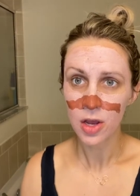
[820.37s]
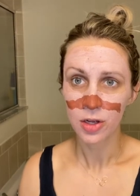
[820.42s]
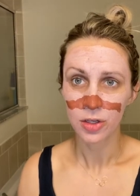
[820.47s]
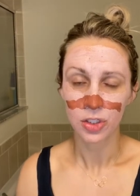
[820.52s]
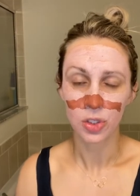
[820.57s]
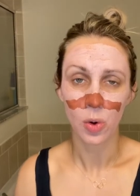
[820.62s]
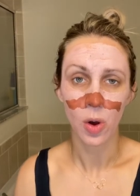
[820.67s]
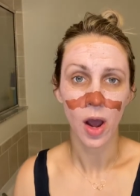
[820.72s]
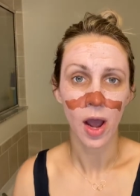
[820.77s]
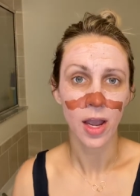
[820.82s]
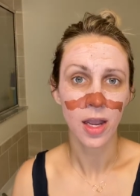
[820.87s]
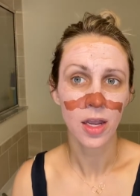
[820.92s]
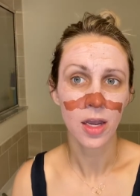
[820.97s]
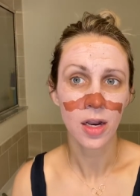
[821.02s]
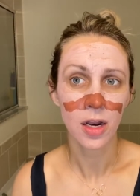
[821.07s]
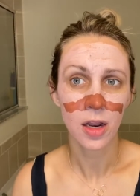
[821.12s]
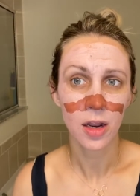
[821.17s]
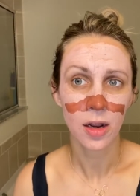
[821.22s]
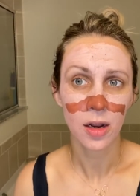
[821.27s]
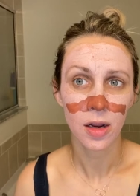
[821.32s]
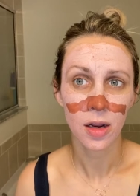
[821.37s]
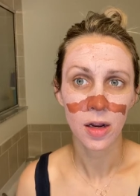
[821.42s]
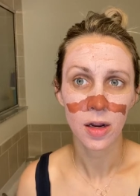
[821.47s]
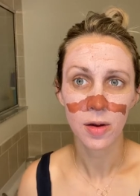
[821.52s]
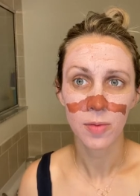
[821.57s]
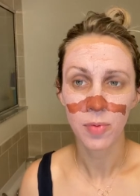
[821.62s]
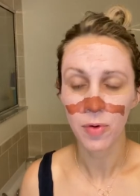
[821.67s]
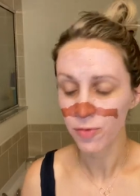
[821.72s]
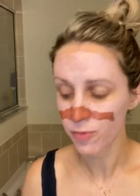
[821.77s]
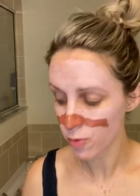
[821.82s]
So
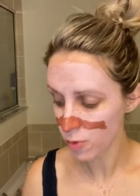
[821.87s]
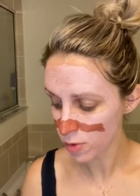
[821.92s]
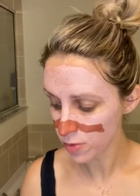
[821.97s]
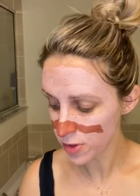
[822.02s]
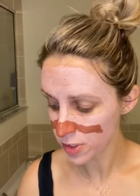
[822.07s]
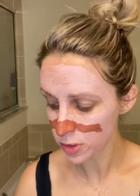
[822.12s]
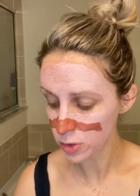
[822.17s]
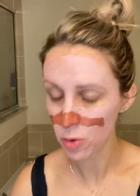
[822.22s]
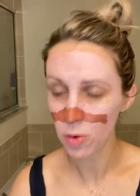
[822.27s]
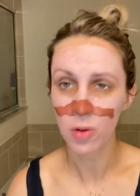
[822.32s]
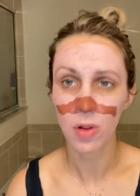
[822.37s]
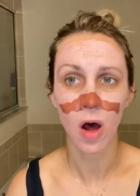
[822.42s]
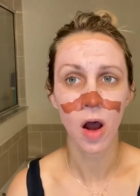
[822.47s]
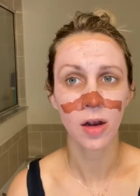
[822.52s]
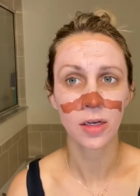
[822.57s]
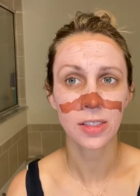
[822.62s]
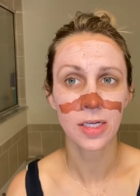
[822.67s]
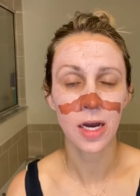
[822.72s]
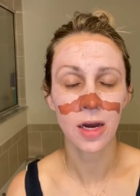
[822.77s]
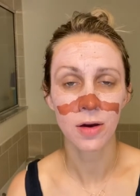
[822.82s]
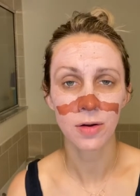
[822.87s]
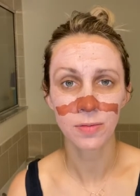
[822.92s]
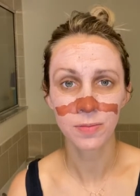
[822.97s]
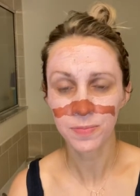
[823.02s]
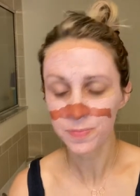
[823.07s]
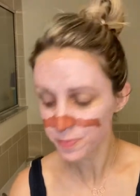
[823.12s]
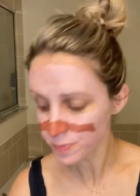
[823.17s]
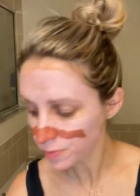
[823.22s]
before this whole lockdown,